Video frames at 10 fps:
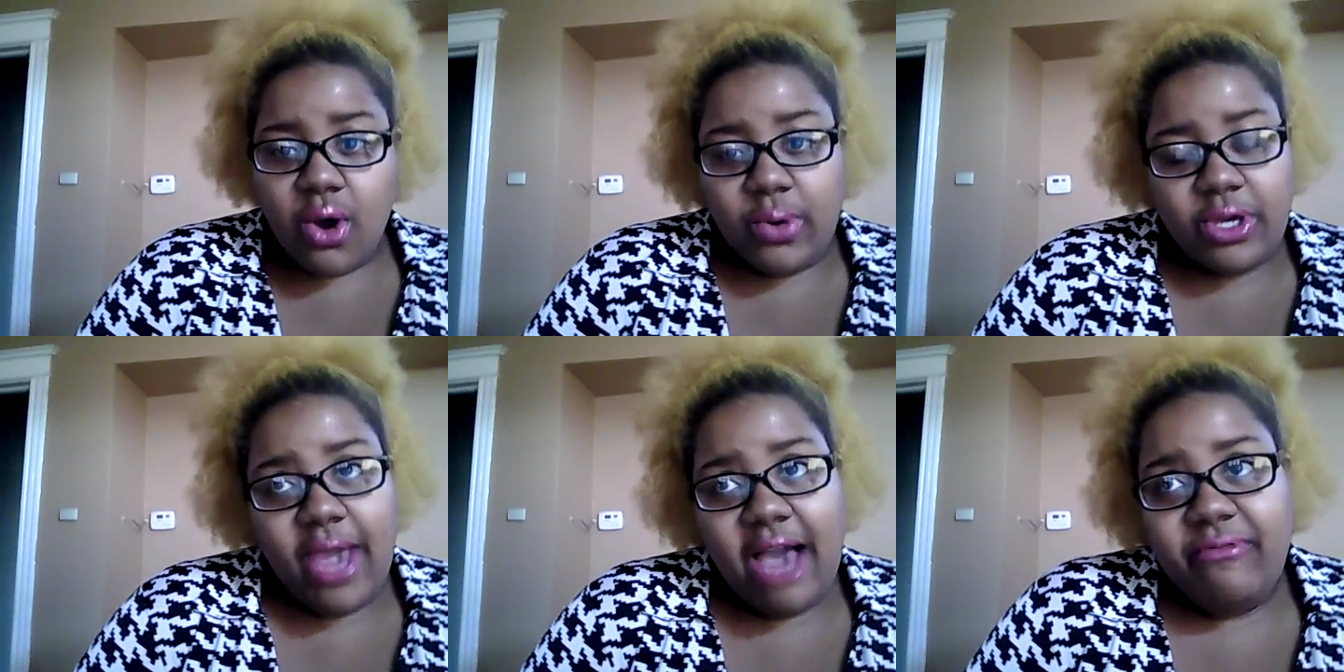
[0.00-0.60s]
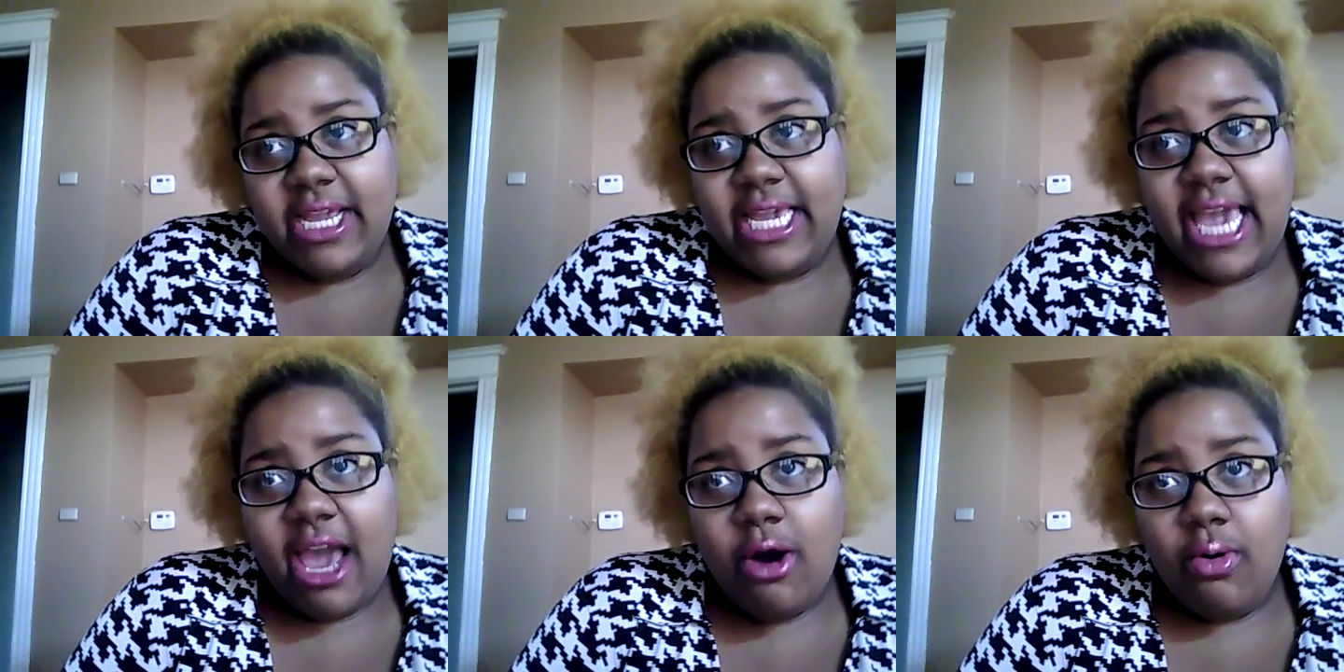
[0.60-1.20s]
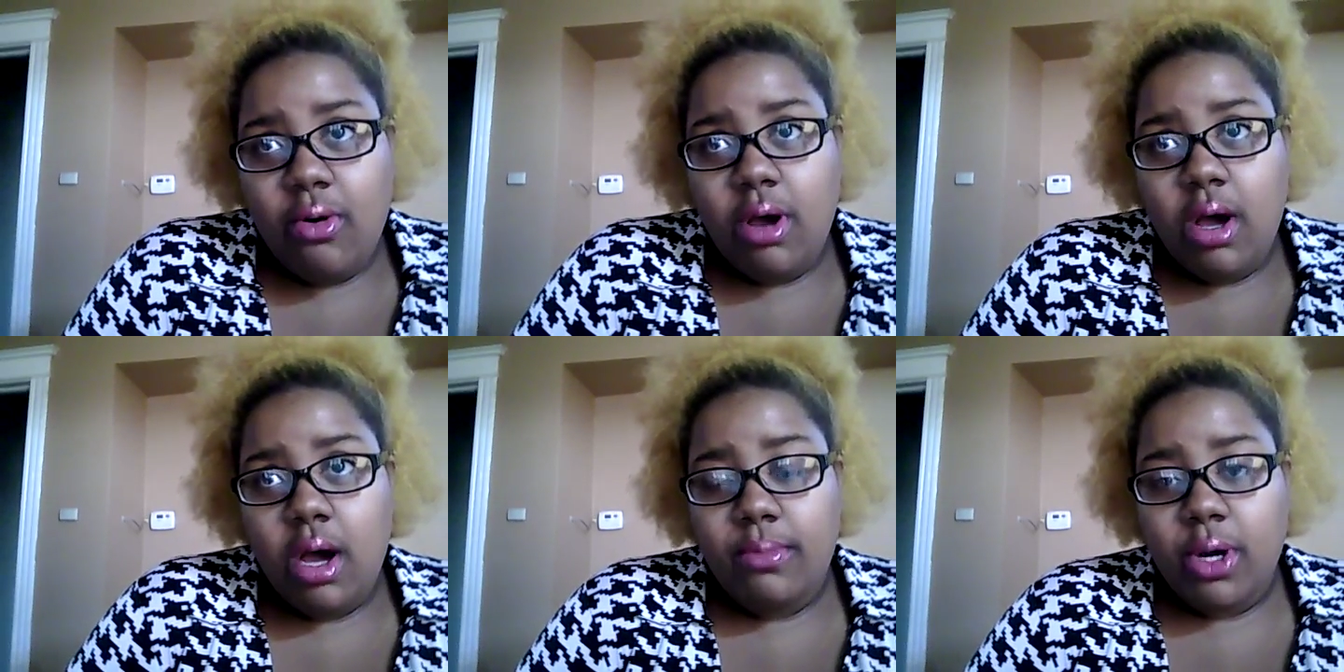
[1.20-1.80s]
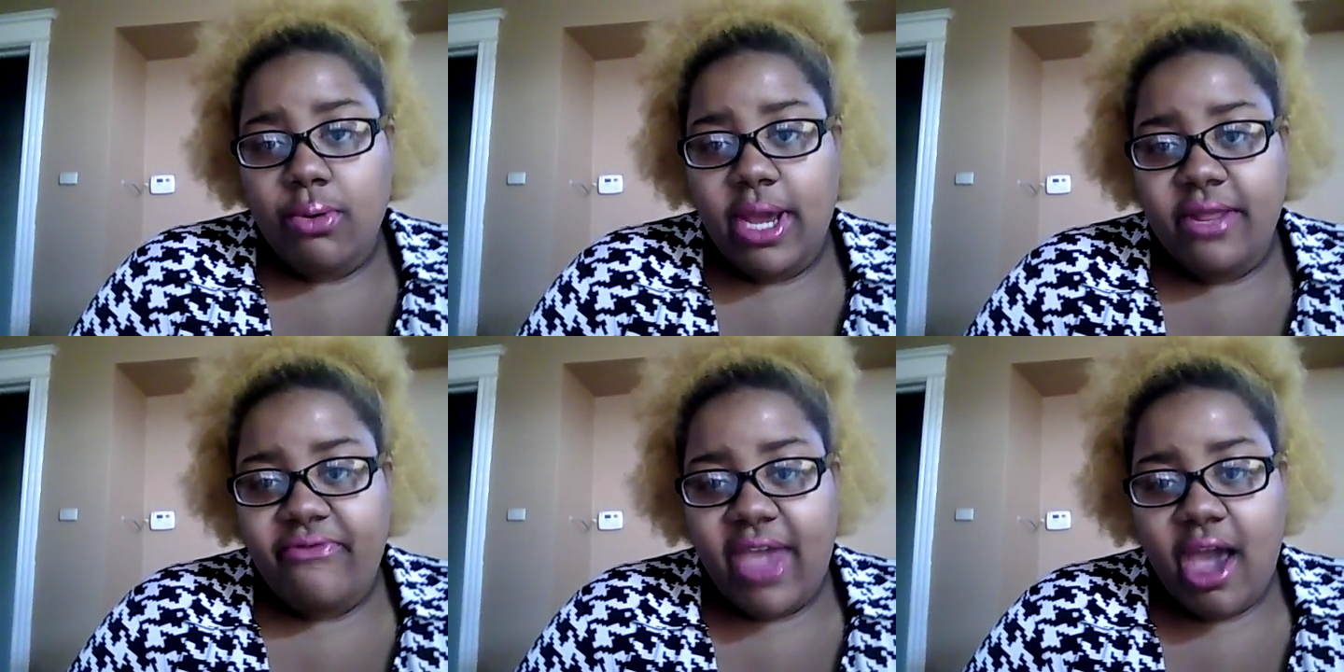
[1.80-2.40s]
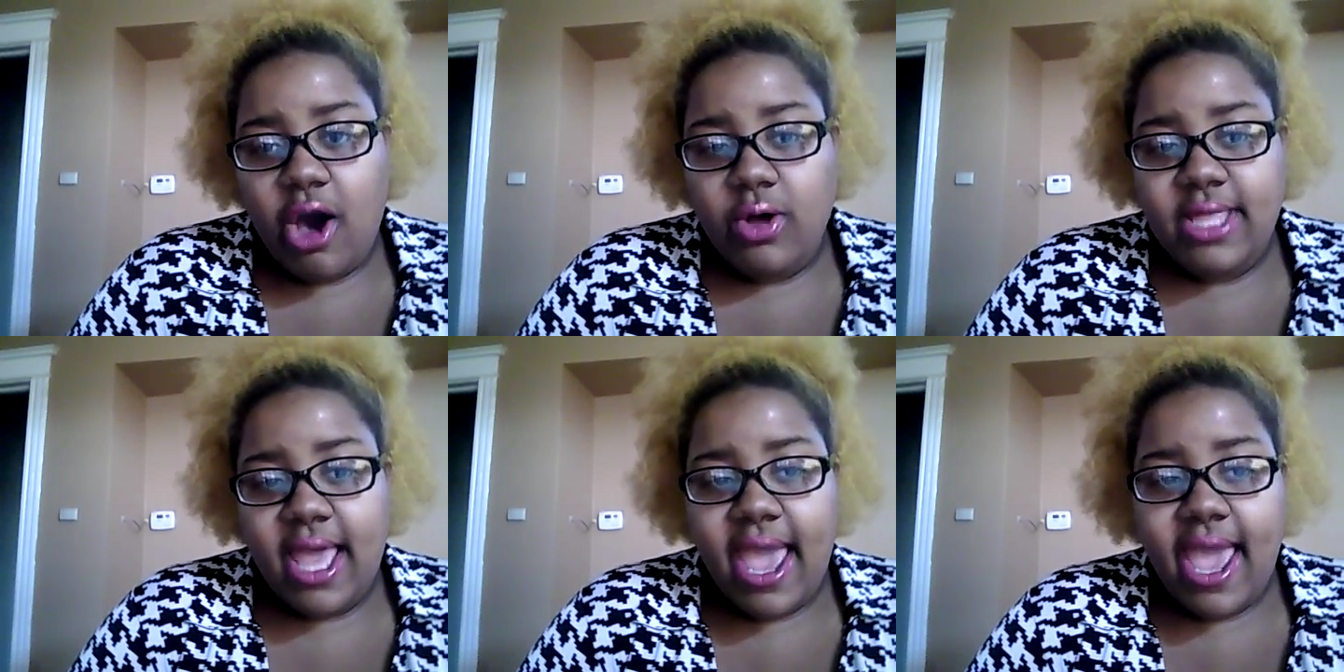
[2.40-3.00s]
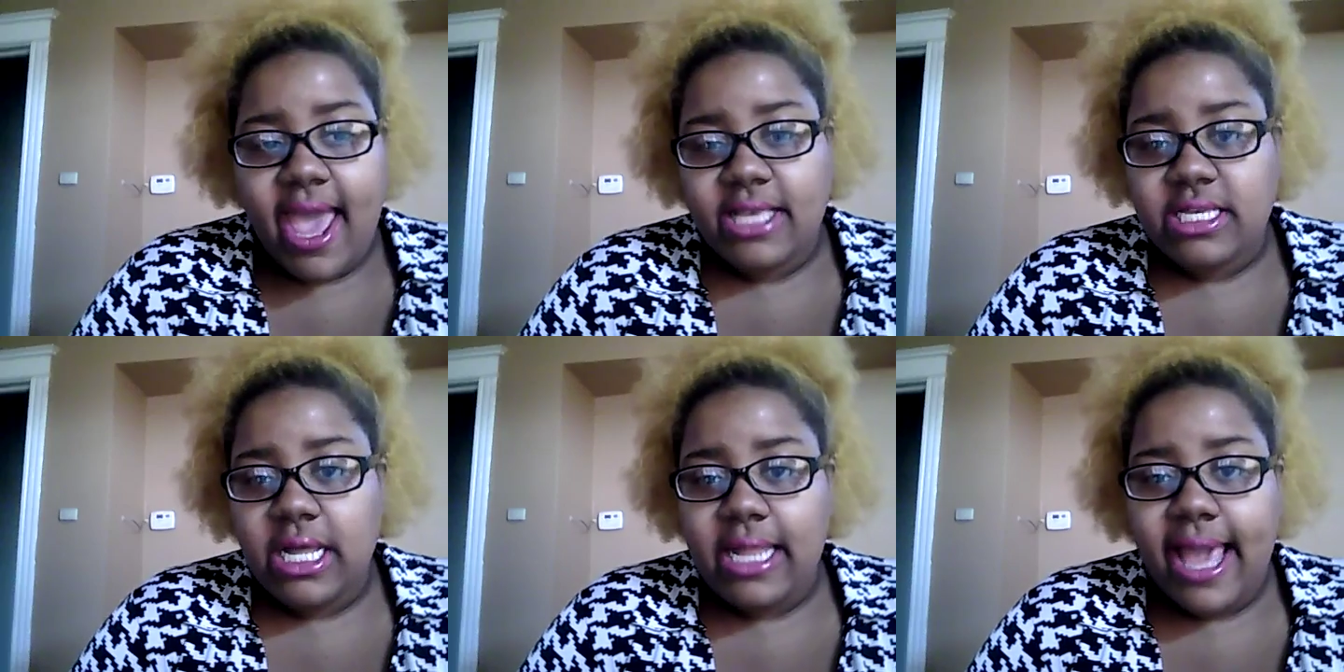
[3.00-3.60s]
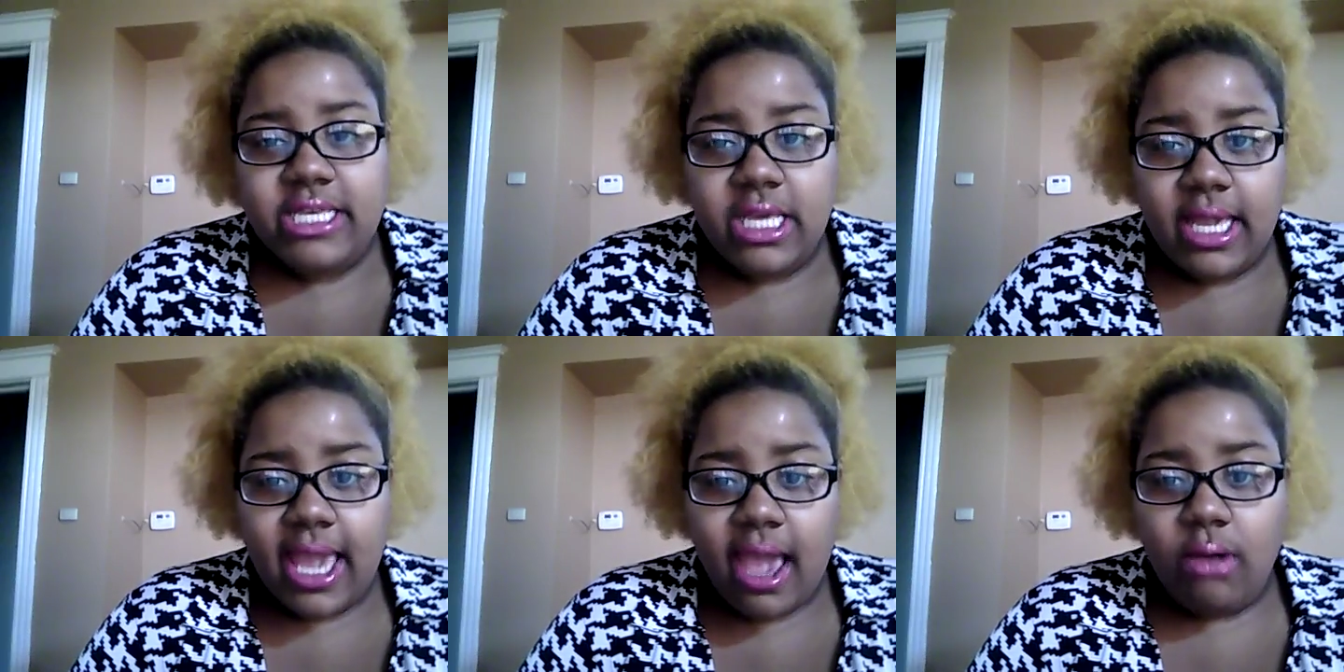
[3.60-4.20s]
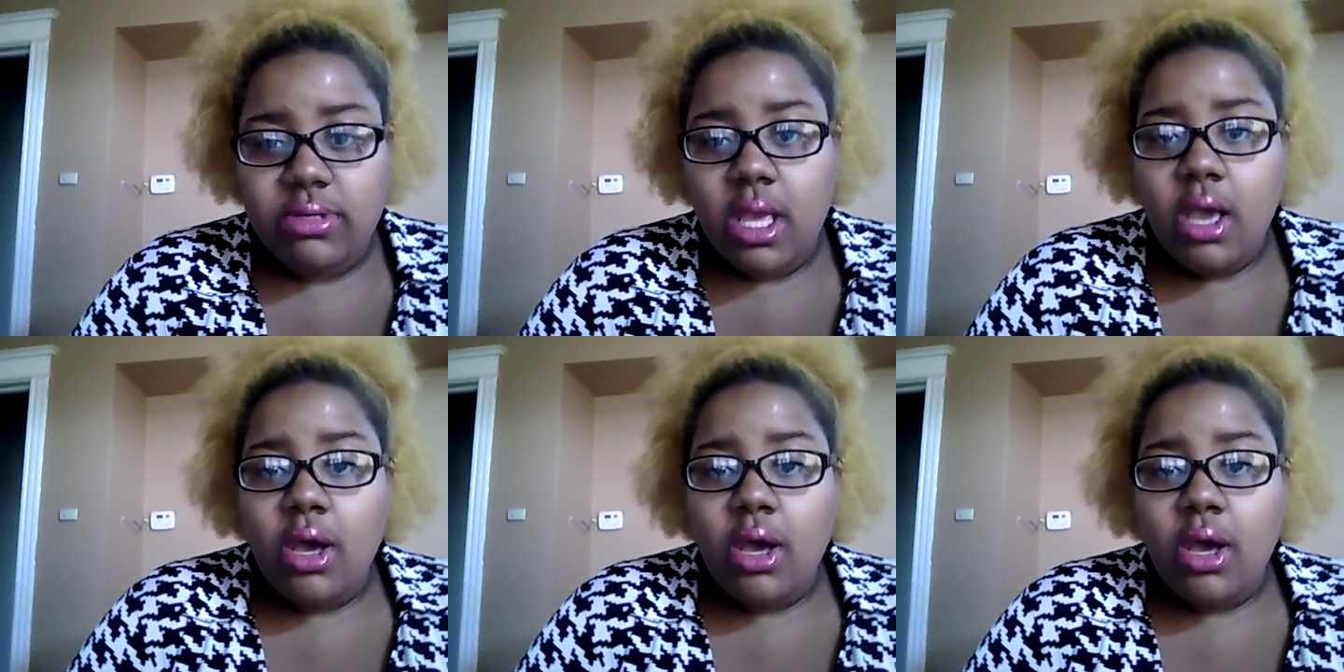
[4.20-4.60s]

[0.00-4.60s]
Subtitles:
When you have an account, a credit file that has collection accounts,